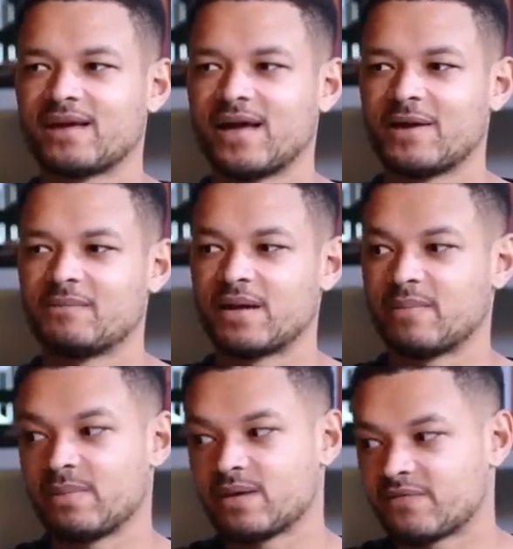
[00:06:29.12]
and
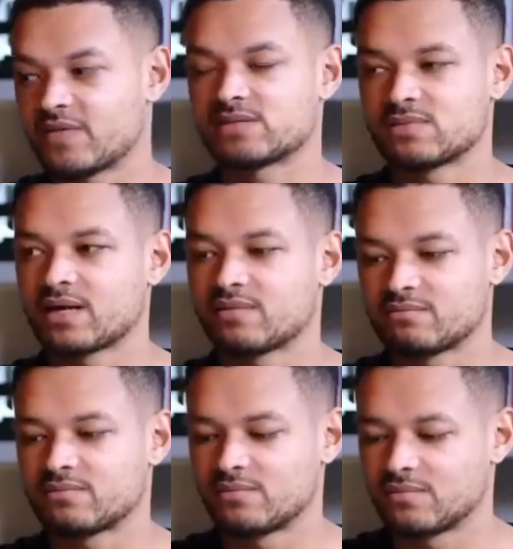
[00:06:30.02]
maybe a
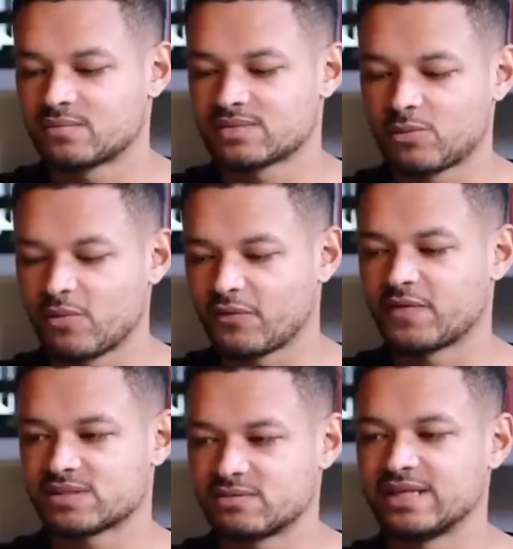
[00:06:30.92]
somewhat of a
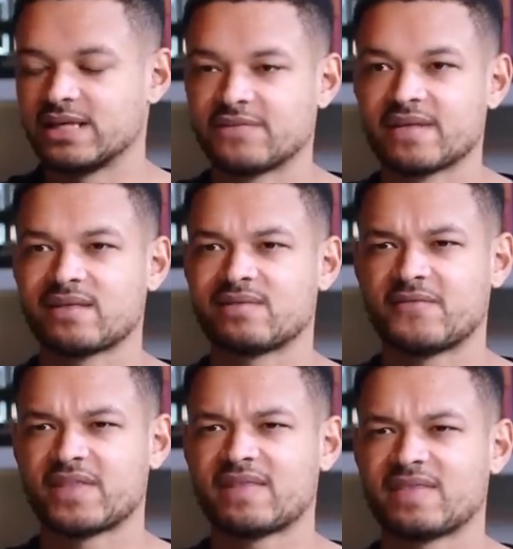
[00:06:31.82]
physical need for
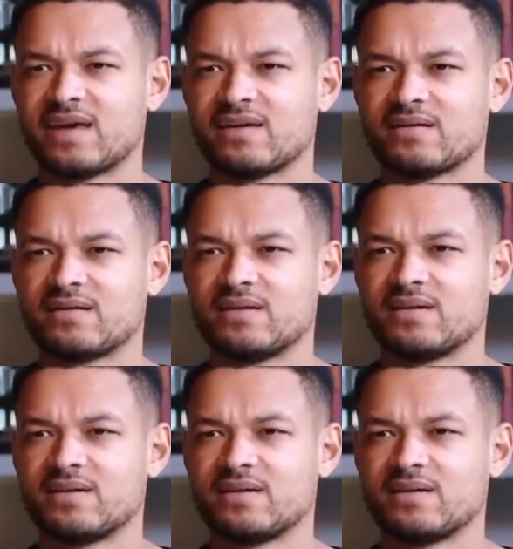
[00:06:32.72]
that thing.